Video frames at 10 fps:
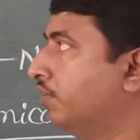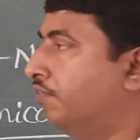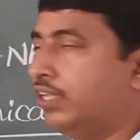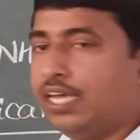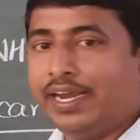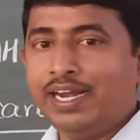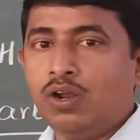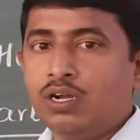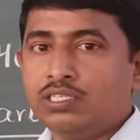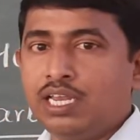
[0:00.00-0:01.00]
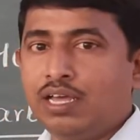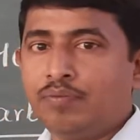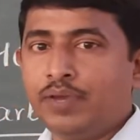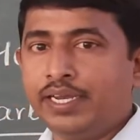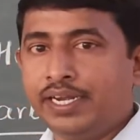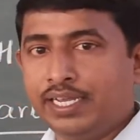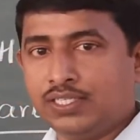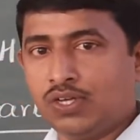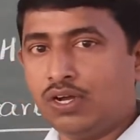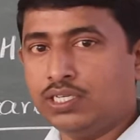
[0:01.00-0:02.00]
With hydroxylamine, it
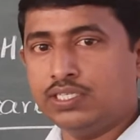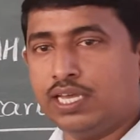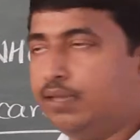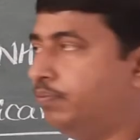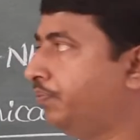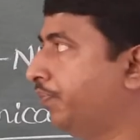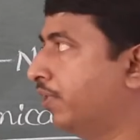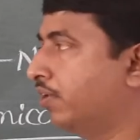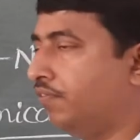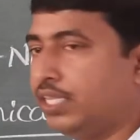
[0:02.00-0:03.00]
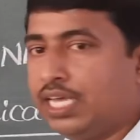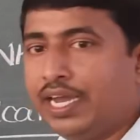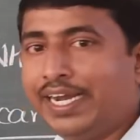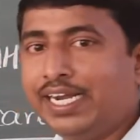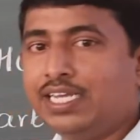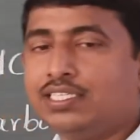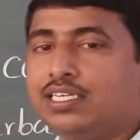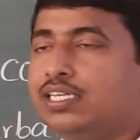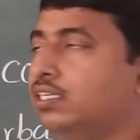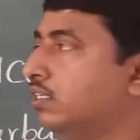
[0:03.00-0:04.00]
is oxime. With
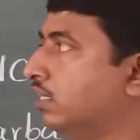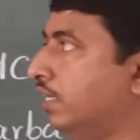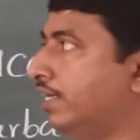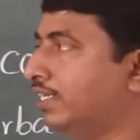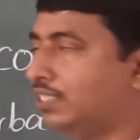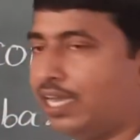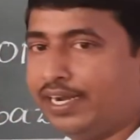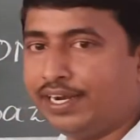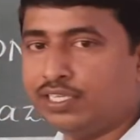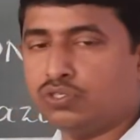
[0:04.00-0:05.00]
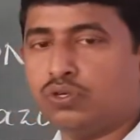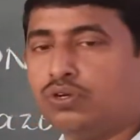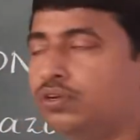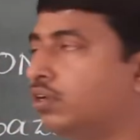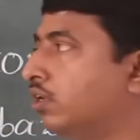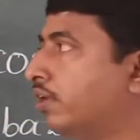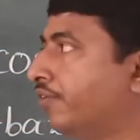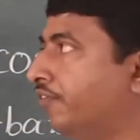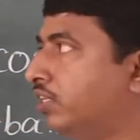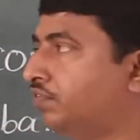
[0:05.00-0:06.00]
hydrazine, it is
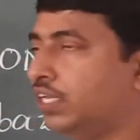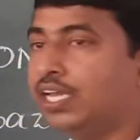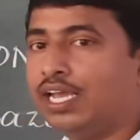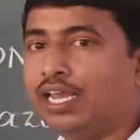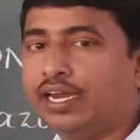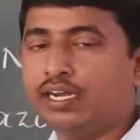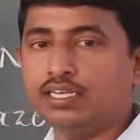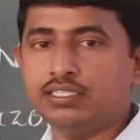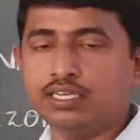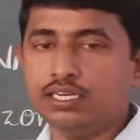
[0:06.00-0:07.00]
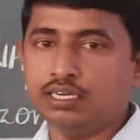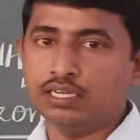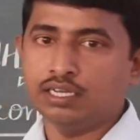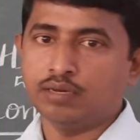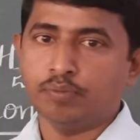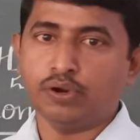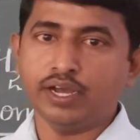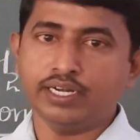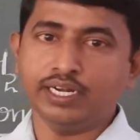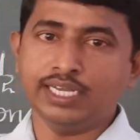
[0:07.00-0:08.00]
hydrazone. With phenylhydrazine,
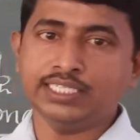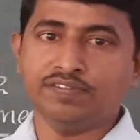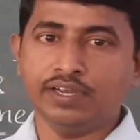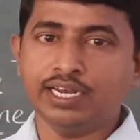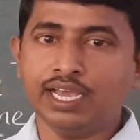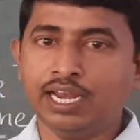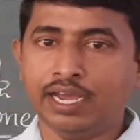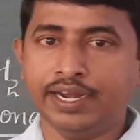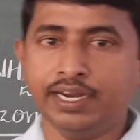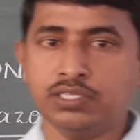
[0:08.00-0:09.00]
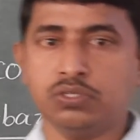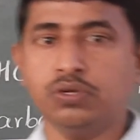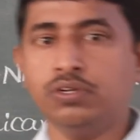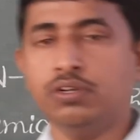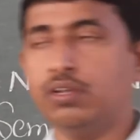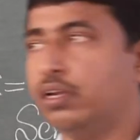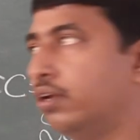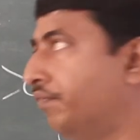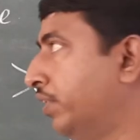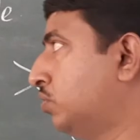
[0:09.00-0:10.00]
product it is phenylhydrazone.
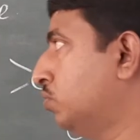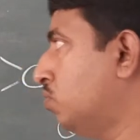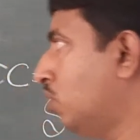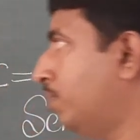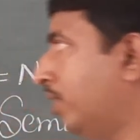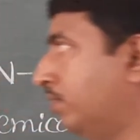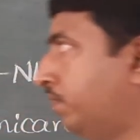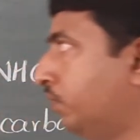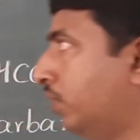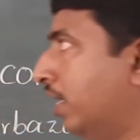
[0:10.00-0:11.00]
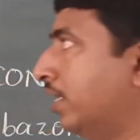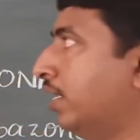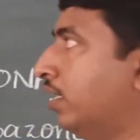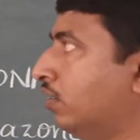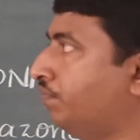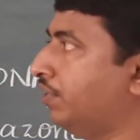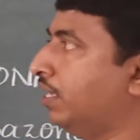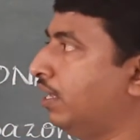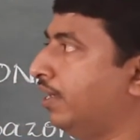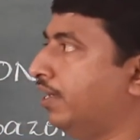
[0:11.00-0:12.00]
With 2,4
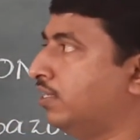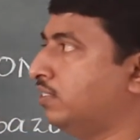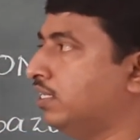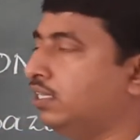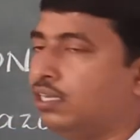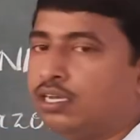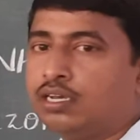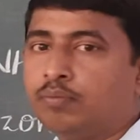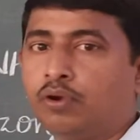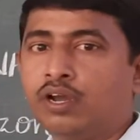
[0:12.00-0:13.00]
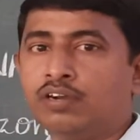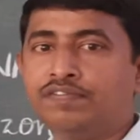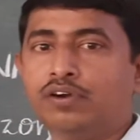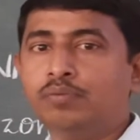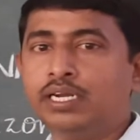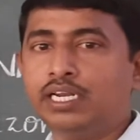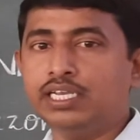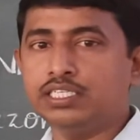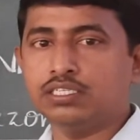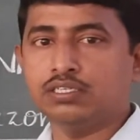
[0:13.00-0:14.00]
dinitrophenylhydrazine, product formed it
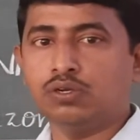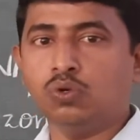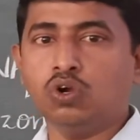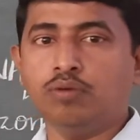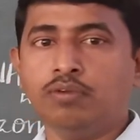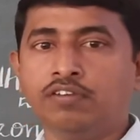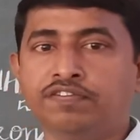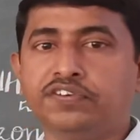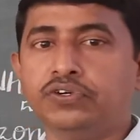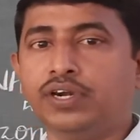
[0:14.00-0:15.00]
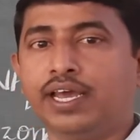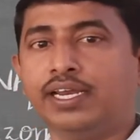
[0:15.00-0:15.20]
is 2,4